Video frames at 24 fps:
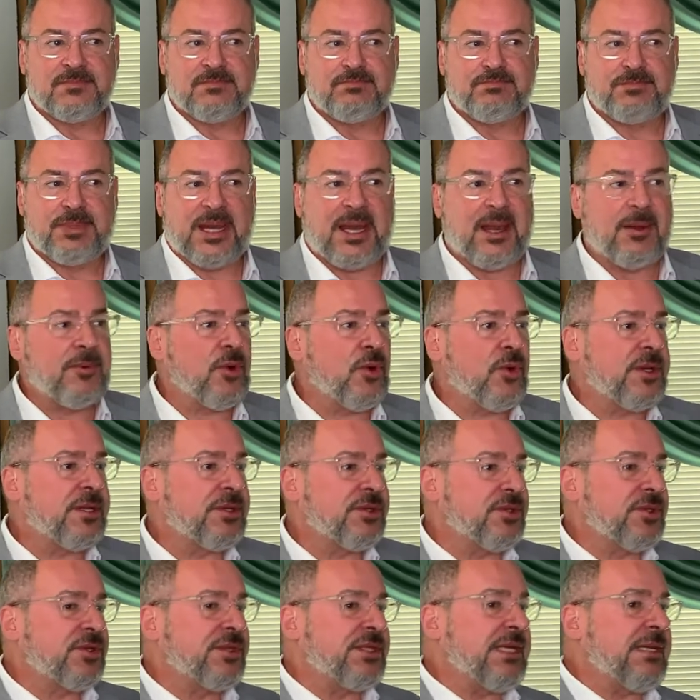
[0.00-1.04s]
But I'm going
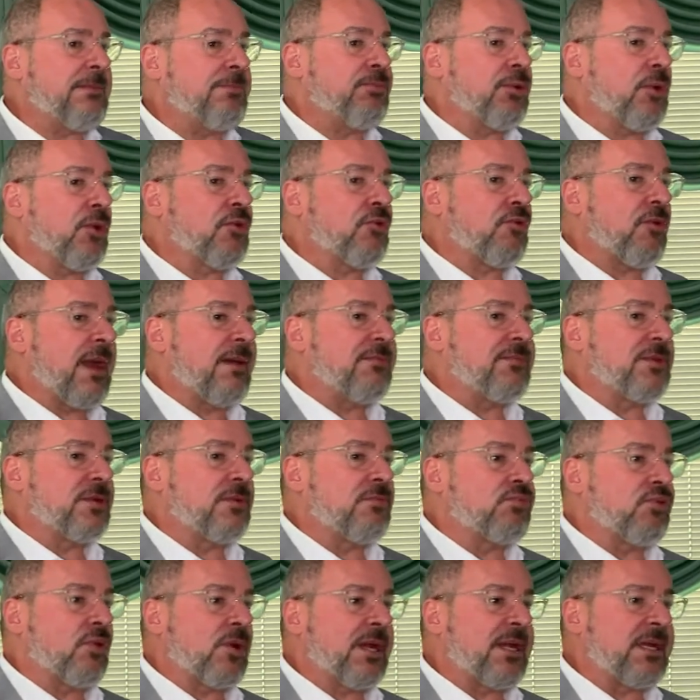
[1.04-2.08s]
to deprogram your
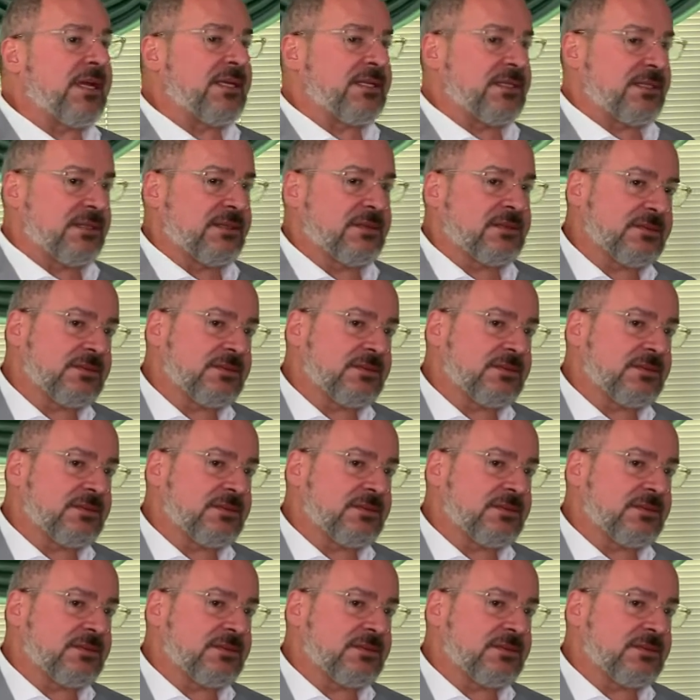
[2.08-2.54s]
brain